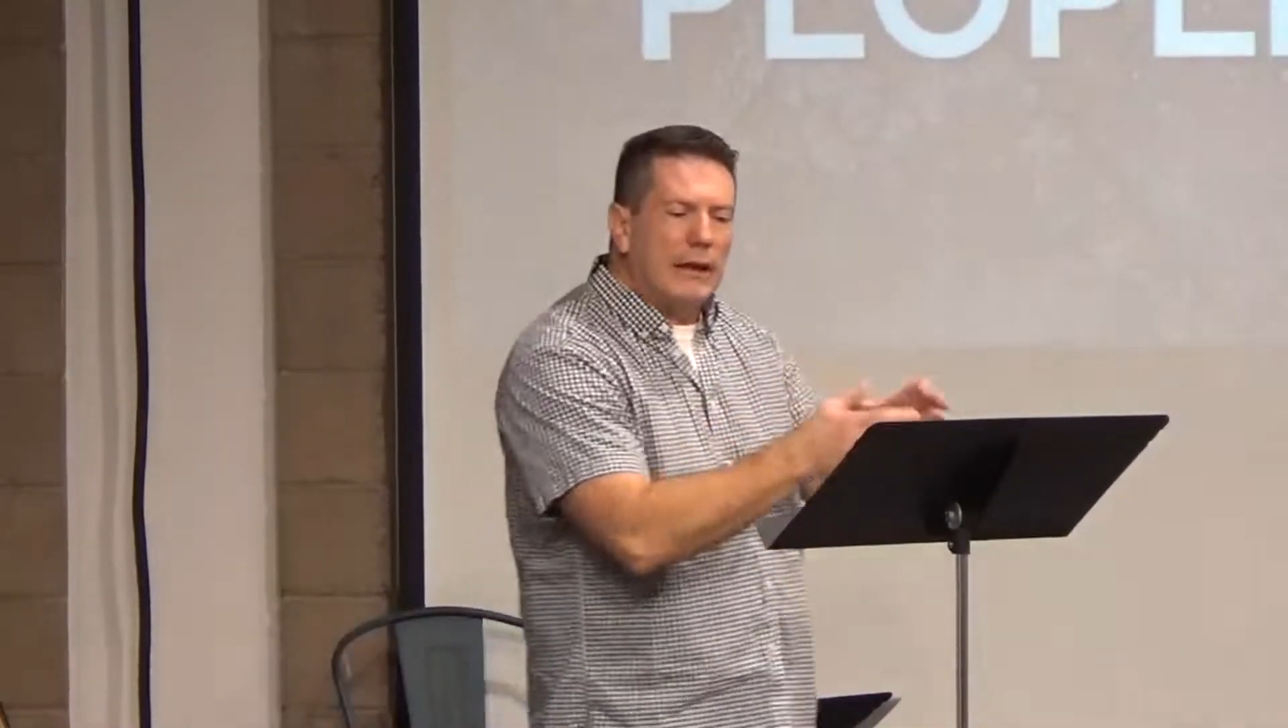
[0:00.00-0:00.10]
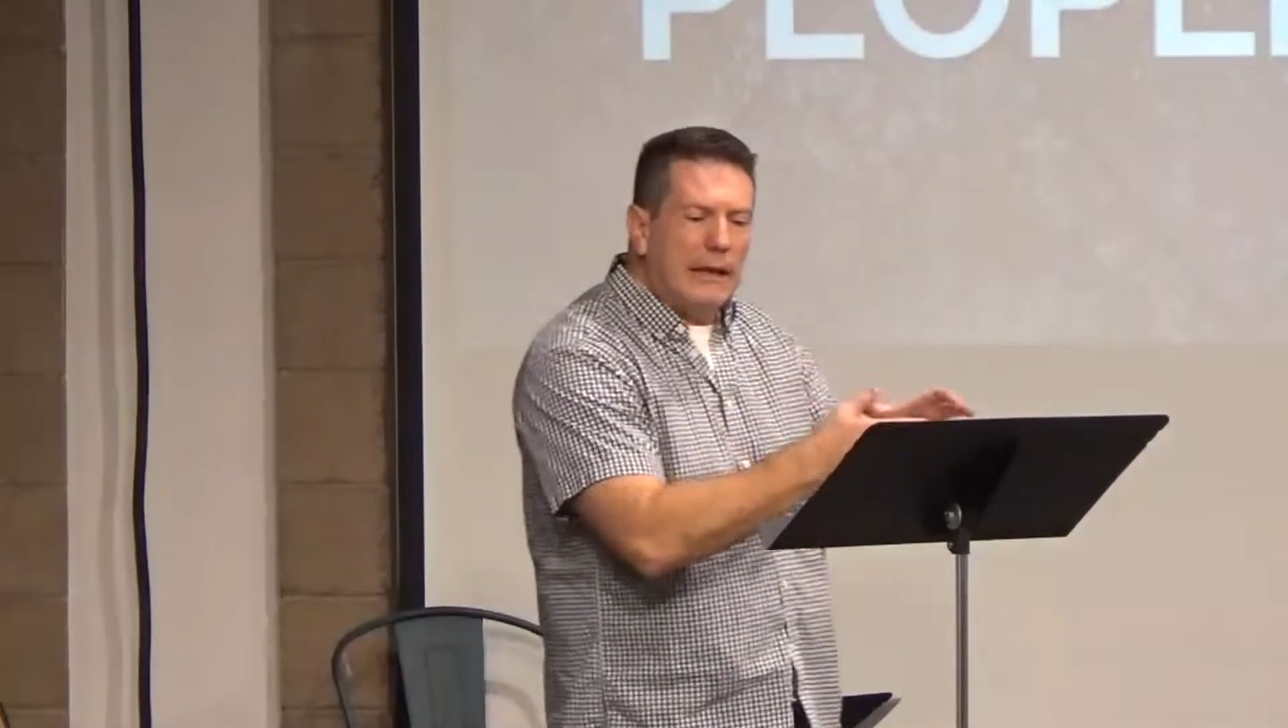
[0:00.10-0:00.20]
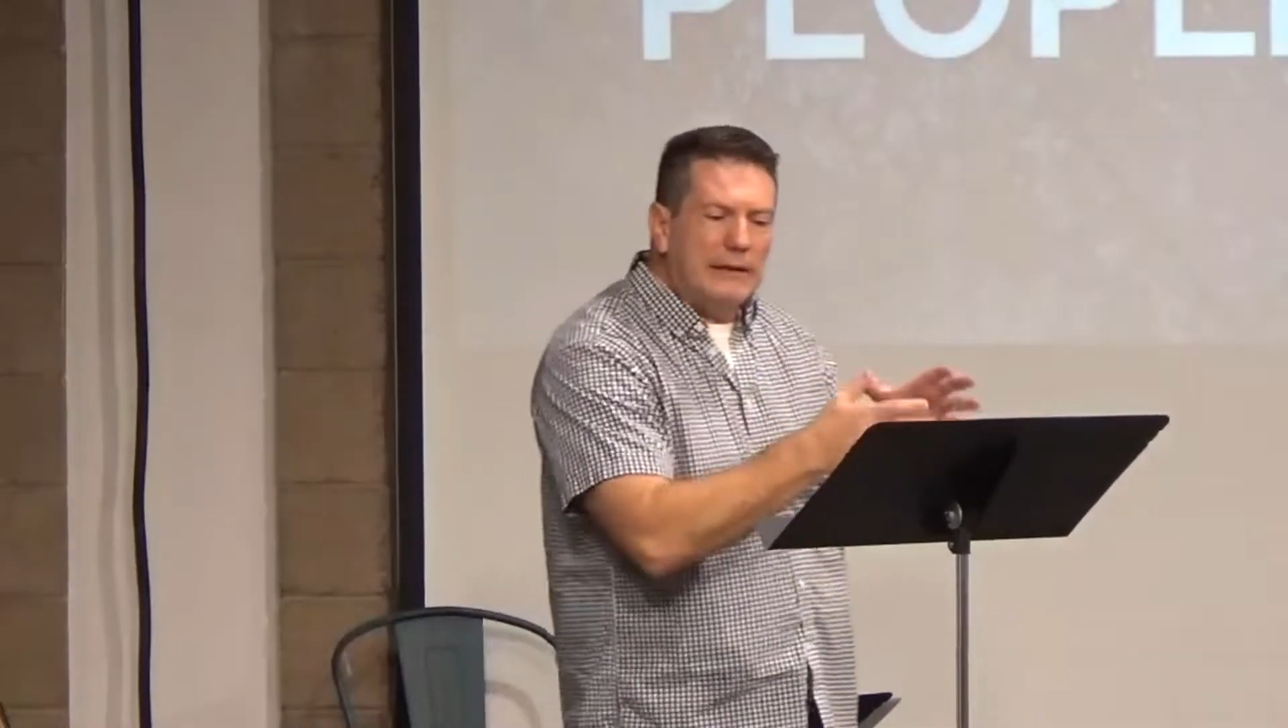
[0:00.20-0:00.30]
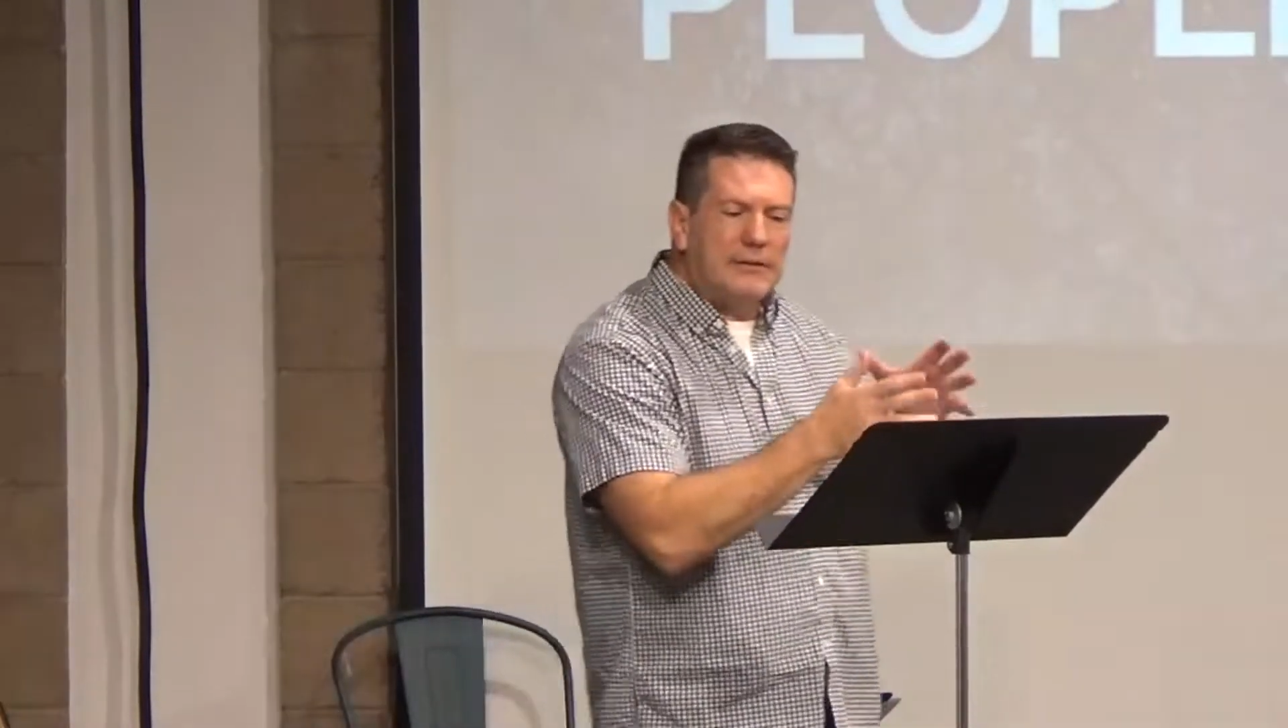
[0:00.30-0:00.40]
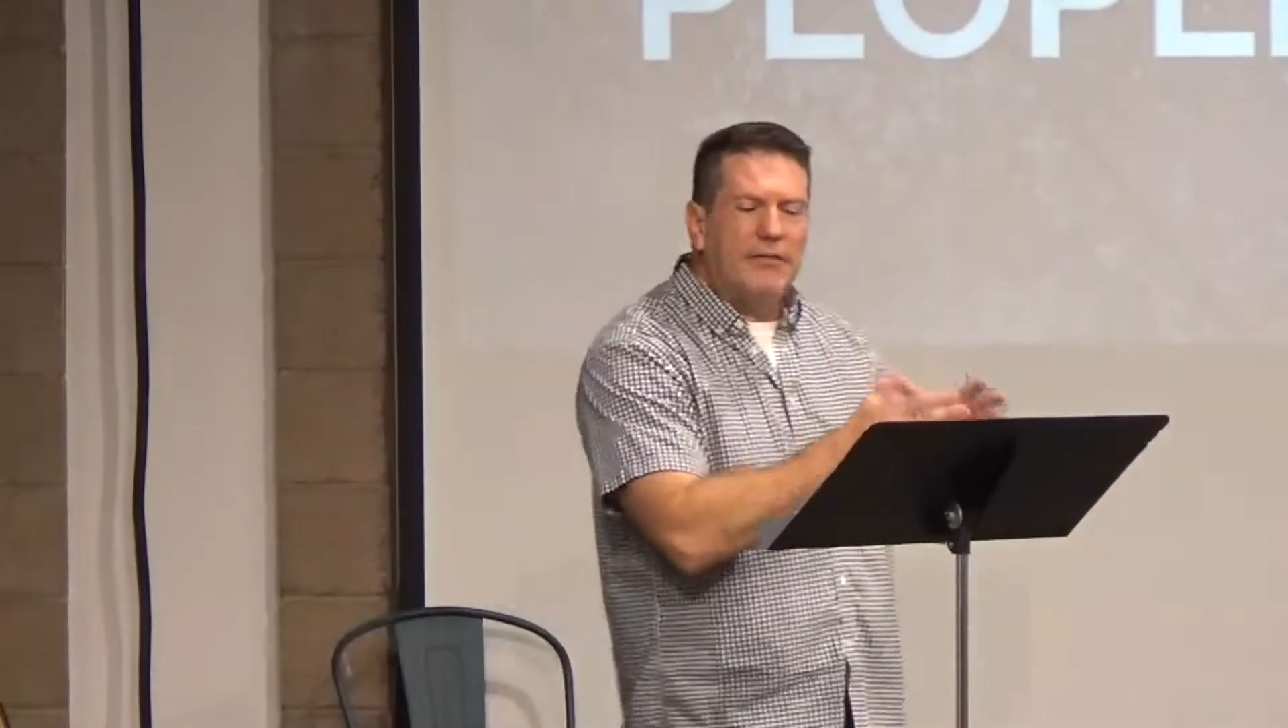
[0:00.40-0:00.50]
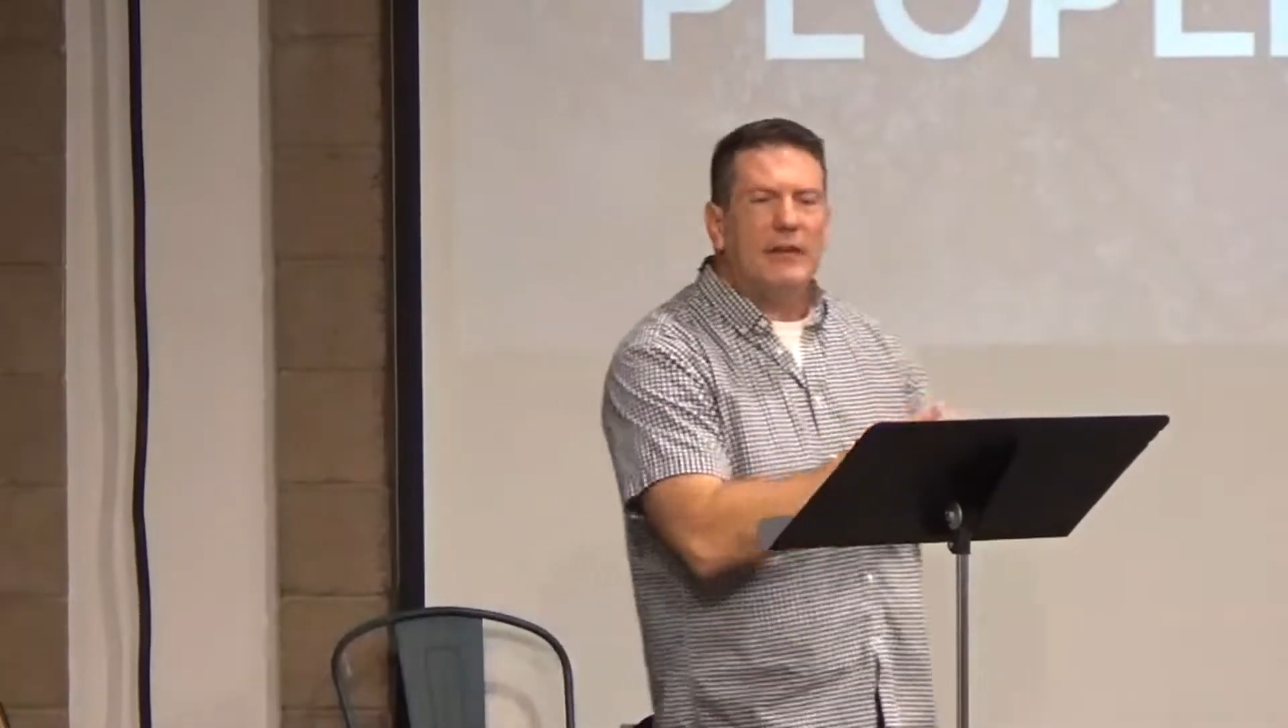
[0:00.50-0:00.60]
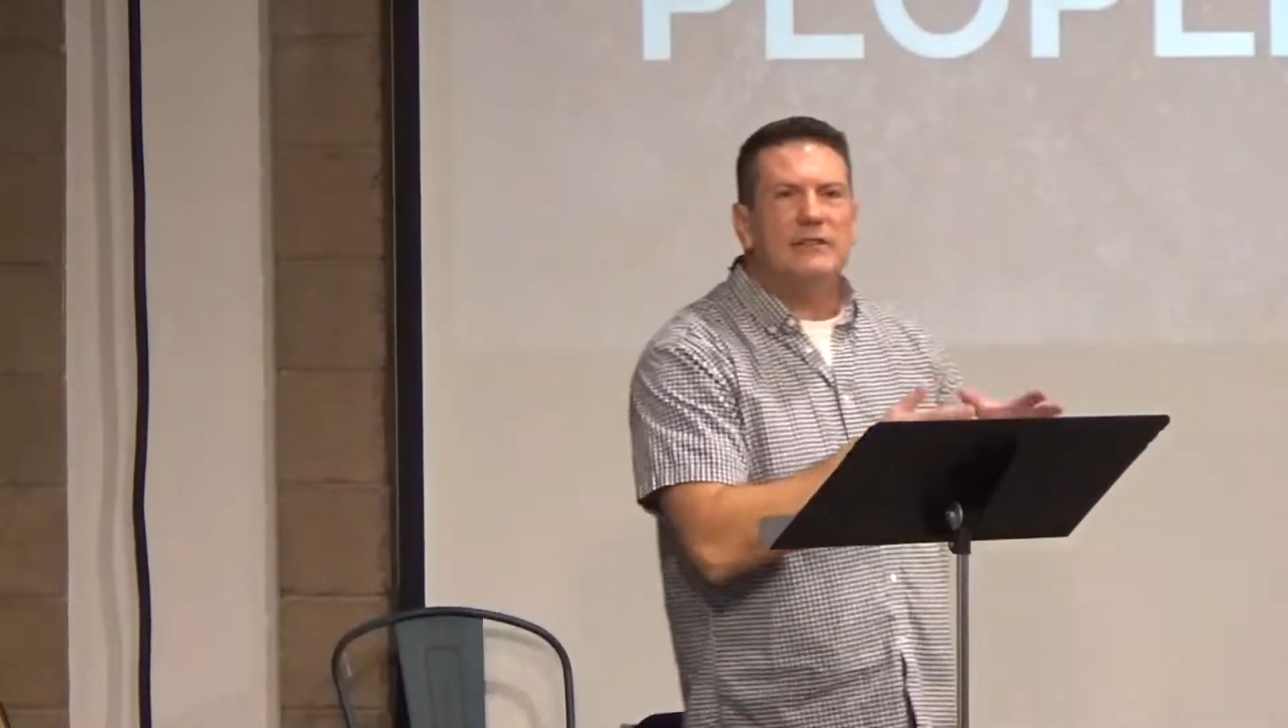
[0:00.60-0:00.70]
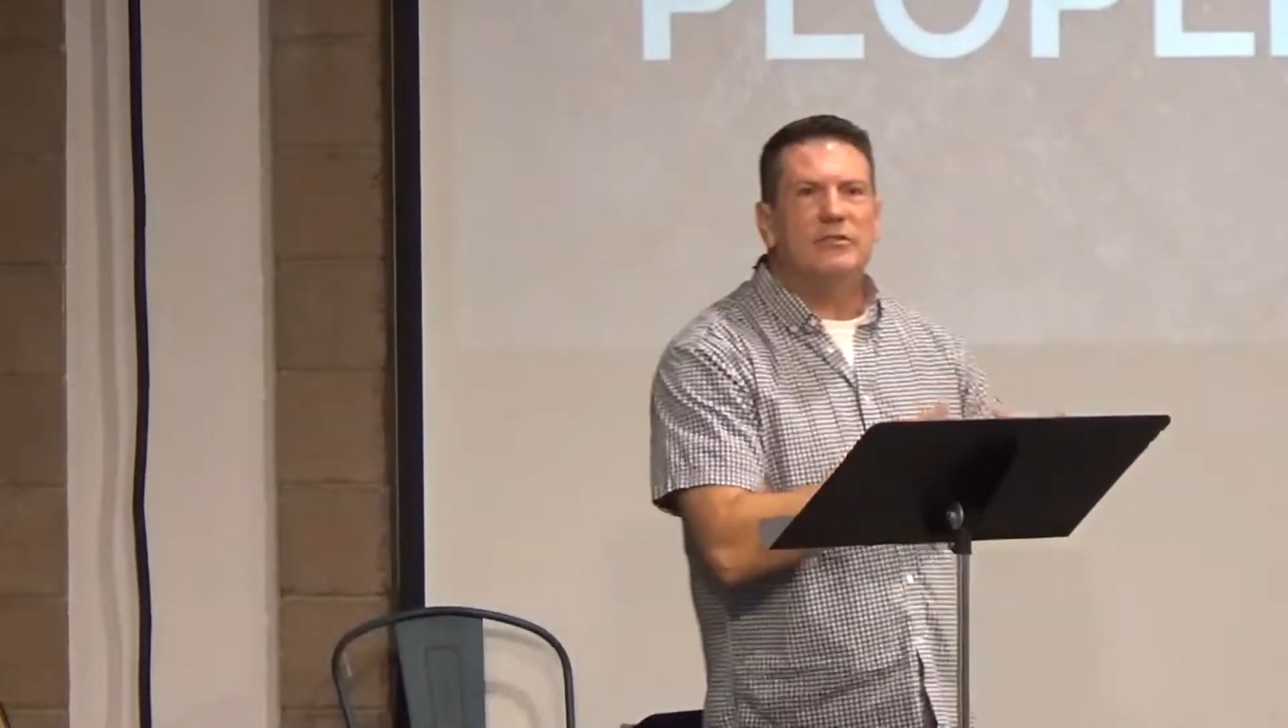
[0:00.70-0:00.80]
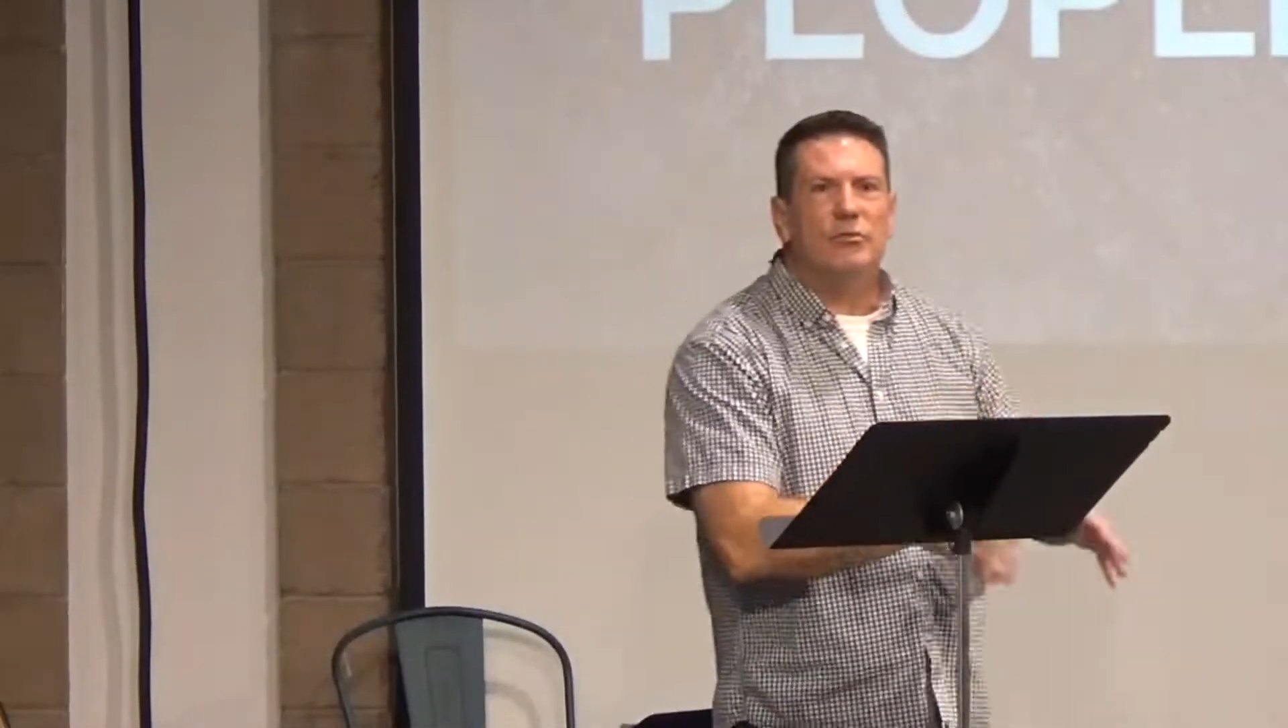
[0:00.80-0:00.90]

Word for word: each of these